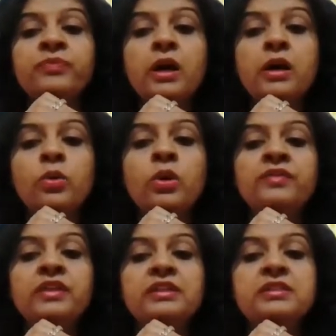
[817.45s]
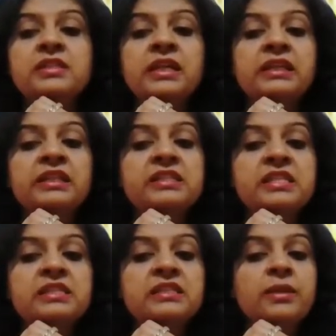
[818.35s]
Now this
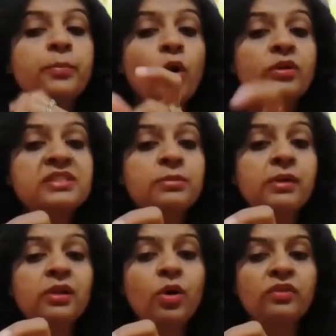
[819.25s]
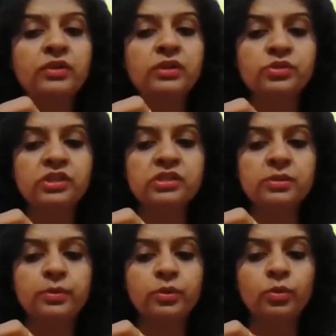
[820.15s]
is the proximal convoluted
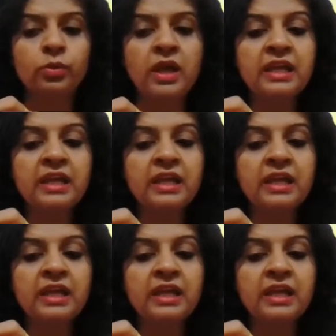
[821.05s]
tubule,